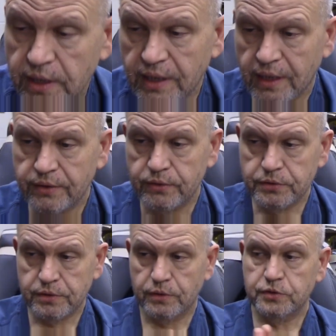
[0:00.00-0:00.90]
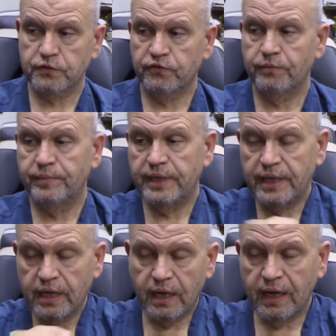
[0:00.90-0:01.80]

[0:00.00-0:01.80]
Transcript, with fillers: Uh, those, those are from me.